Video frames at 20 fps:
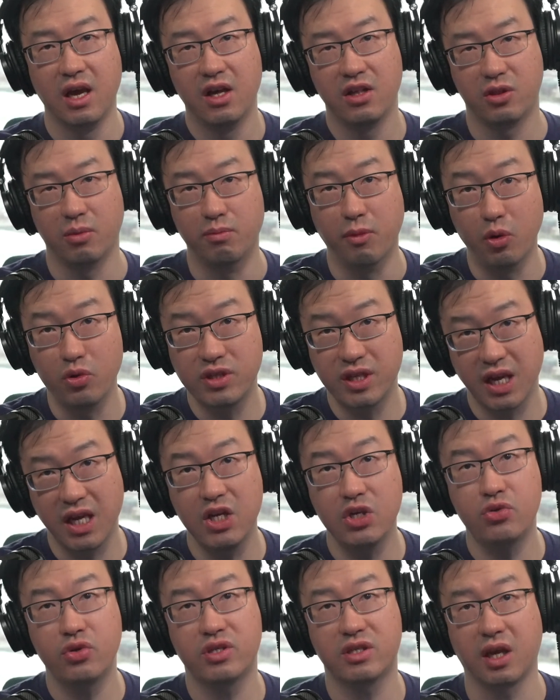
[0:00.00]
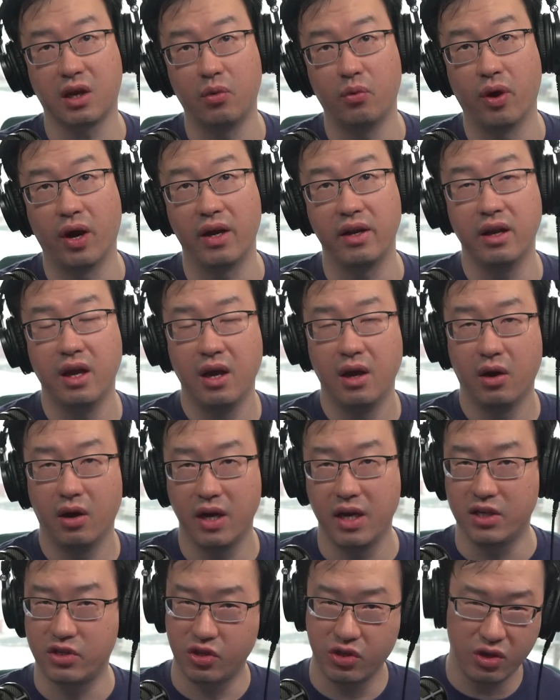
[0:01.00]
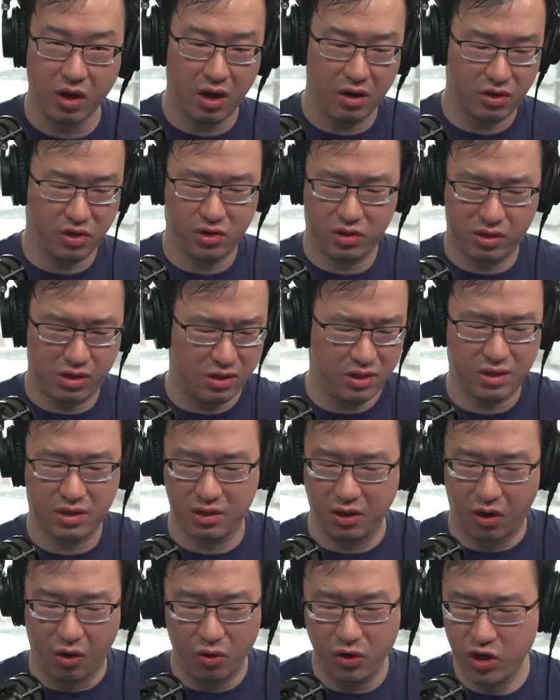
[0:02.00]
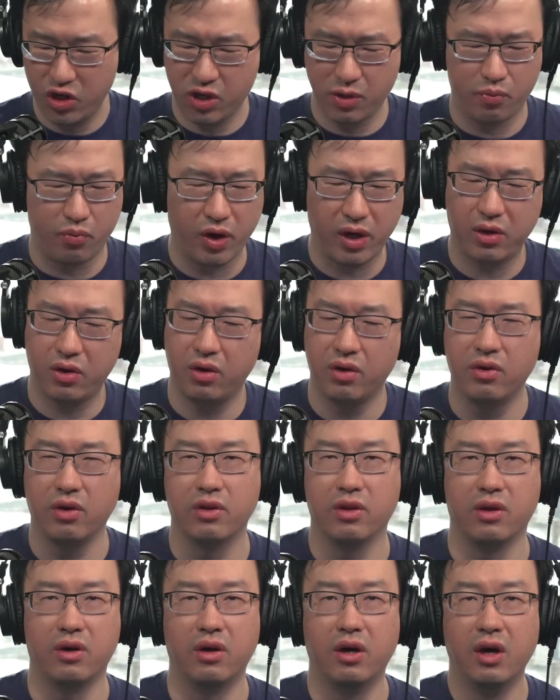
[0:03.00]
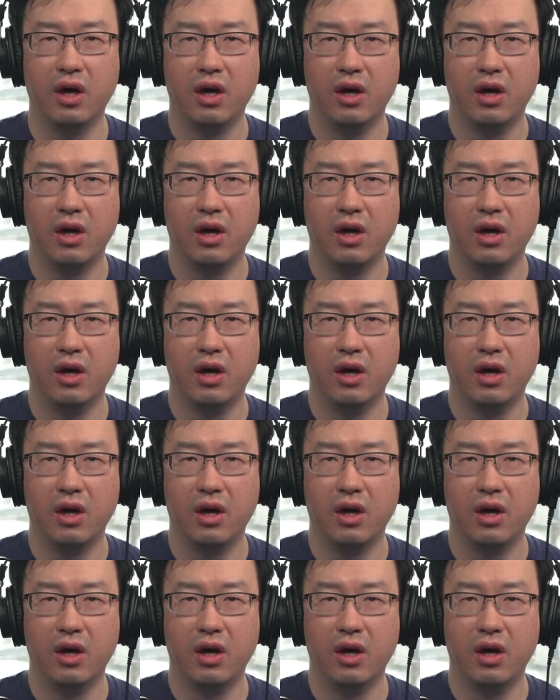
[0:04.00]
The most interesting one is not just the ownership record or the